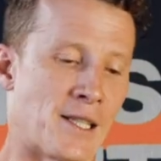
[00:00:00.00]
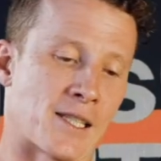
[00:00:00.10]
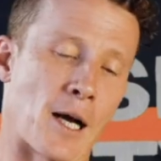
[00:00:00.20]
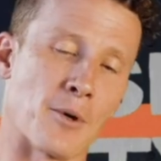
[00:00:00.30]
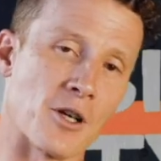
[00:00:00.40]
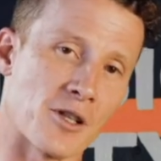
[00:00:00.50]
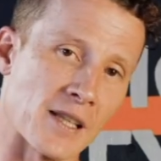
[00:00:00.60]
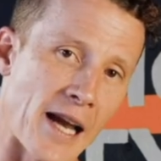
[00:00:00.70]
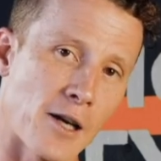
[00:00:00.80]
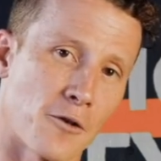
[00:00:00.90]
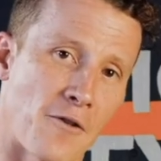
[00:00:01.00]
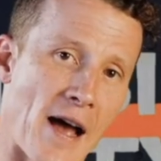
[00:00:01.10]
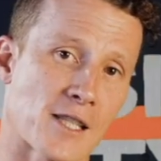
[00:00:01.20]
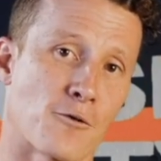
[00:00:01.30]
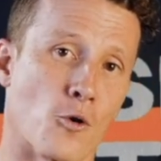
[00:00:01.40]
It's a couple years later,
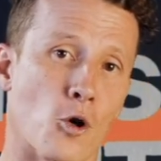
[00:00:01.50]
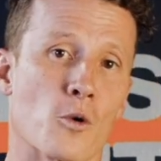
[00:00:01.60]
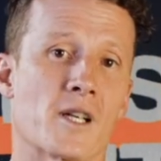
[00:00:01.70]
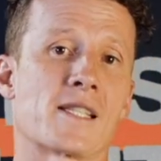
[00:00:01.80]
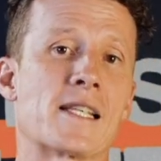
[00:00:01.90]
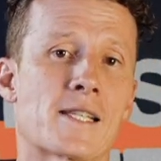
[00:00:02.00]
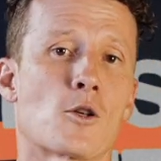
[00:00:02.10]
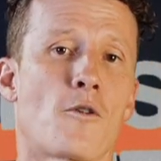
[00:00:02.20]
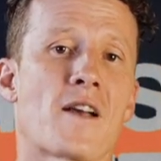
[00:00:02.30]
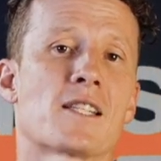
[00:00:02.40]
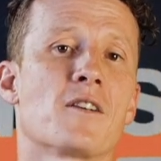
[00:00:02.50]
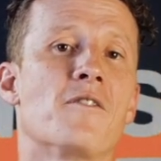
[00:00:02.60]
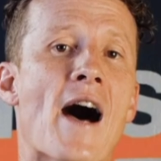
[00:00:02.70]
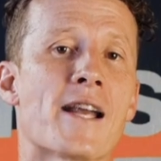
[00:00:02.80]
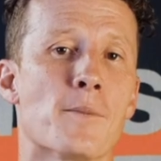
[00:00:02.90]
fast forward Zinzendorf has a
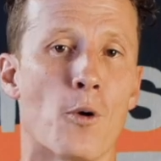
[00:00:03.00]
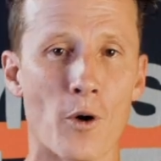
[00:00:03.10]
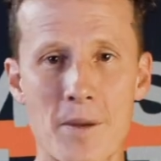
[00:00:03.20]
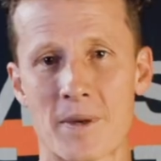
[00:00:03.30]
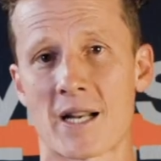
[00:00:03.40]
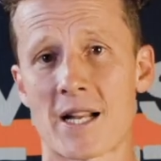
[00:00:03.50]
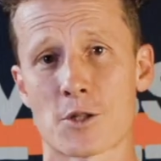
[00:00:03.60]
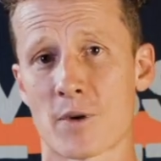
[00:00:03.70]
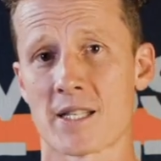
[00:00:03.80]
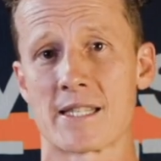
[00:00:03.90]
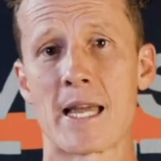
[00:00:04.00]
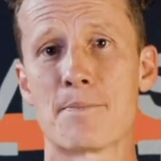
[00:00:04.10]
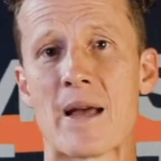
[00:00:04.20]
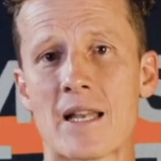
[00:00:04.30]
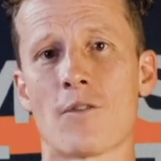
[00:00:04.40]
divine appointment. And I just want to say,
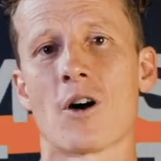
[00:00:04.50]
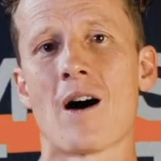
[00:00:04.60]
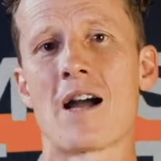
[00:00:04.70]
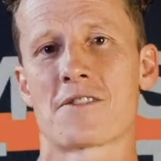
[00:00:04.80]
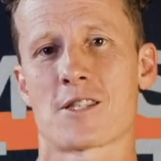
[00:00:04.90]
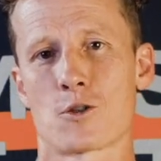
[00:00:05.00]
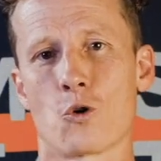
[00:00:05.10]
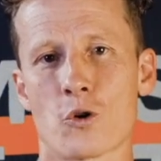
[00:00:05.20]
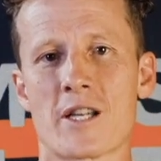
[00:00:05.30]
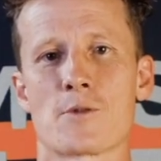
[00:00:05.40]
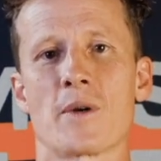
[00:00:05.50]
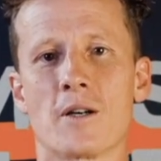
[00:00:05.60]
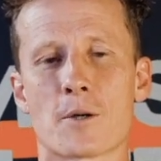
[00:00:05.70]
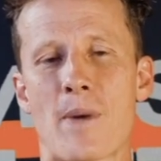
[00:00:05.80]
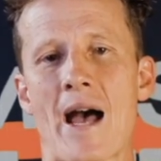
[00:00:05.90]
many of our life stories, we
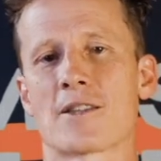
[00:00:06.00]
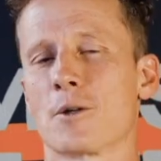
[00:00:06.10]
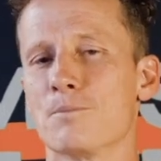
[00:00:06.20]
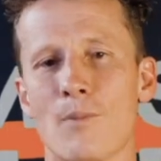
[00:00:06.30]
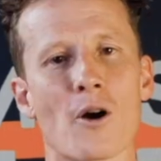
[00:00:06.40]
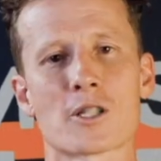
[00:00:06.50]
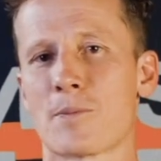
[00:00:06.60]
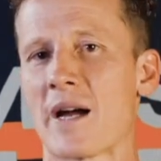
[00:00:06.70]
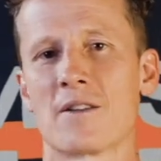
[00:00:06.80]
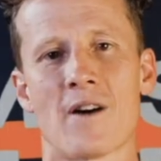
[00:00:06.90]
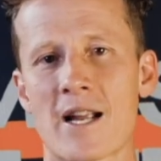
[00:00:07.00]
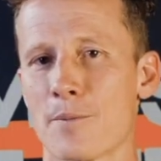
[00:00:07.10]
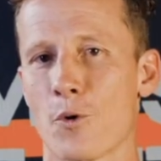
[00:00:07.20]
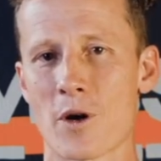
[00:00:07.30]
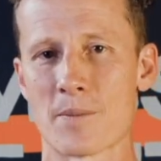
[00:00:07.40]
look back, they're marked by divine
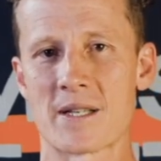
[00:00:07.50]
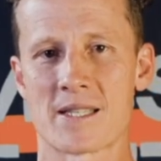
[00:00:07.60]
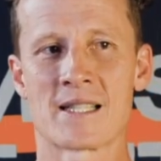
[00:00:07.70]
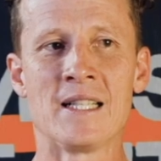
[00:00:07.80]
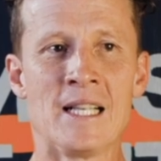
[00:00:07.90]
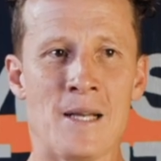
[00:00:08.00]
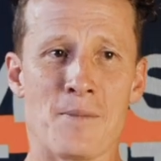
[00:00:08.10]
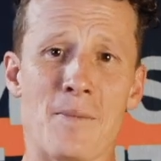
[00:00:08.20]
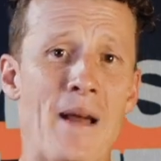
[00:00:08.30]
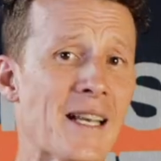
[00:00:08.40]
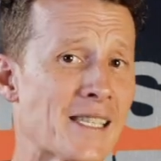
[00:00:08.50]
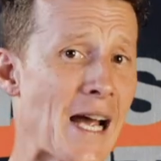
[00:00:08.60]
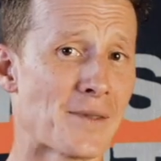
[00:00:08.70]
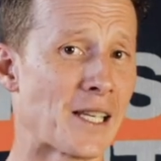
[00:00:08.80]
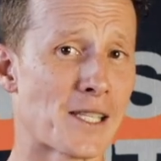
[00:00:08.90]
appointments. But many
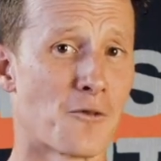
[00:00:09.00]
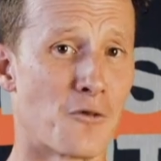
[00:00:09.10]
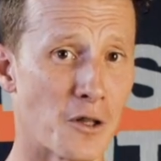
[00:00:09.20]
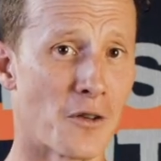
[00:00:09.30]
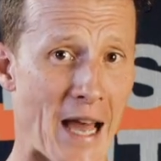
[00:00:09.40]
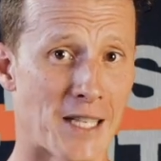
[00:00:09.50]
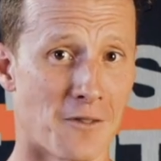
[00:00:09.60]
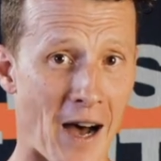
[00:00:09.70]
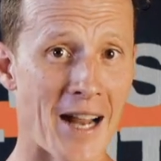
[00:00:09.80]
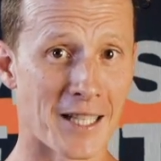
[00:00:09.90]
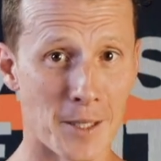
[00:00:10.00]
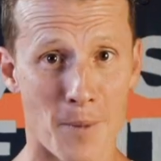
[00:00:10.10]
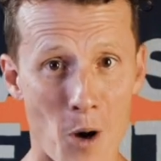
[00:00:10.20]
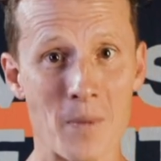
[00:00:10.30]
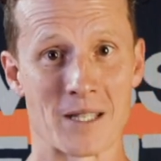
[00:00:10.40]
times it doesn't feel that divine in the
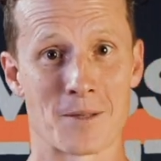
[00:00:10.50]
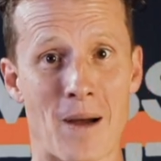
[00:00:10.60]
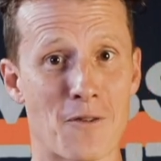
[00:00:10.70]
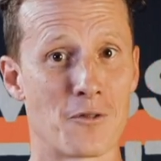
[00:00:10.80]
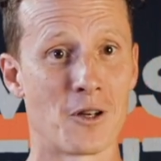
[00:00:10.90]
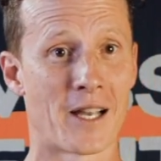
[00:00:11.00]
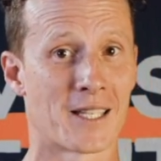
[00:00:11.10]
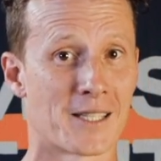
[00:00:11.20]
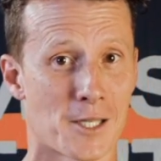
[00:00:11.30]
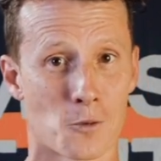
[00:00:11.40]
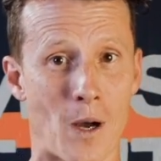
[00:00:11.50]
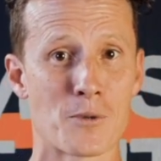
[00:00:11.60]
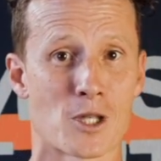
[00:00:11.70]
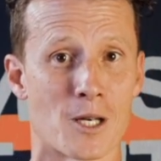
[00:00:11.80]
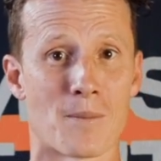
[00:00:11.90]
moment. Might feel like a
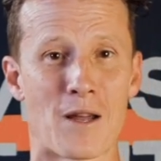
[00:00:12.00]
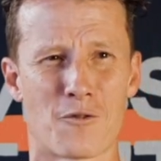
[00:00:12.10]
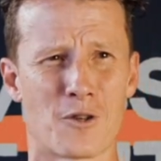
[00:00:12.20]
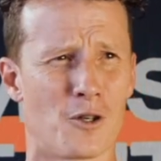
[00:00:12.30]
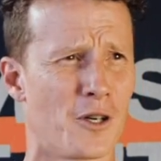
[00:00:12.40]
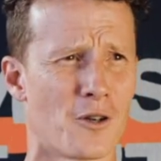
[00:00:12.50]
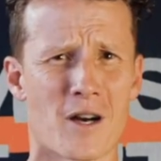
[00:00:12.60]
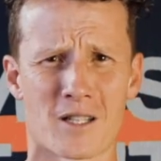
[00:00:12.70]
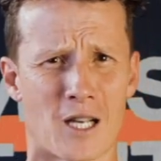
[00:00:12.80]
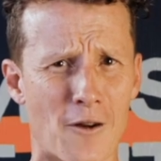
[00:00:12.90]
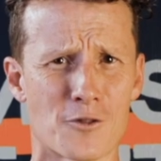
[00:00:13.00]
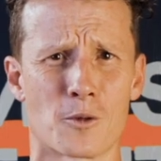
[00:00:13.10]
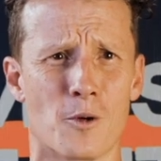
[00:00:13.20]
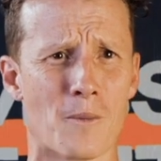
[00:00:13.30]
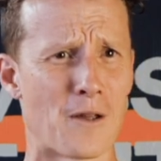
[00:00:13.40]
disruption, might feel a little
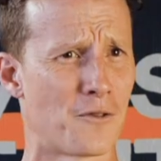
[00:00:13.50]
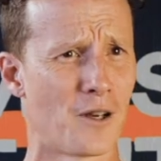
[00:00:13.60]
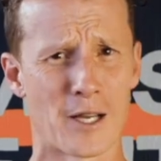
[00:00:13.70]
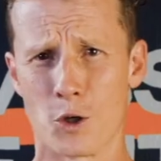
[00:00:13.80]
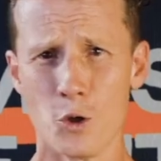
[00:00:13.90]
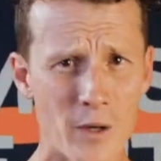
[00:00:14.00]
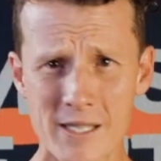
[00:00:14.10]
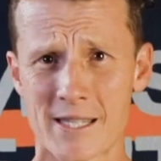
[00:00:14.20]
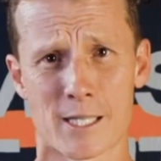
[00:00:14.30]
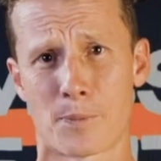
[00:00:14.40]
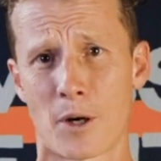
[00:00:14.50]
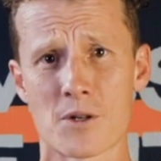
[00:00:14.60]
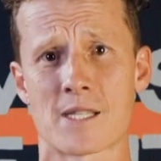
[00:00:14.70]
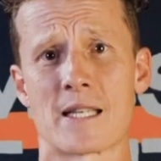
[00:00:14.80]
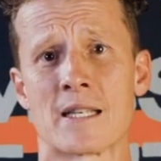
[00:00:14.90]
uncomfortable, might feel like, who is this
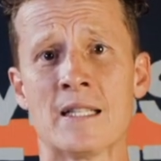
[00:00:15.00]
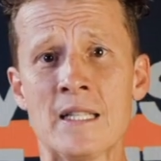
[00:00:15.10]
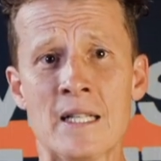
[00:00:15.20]
person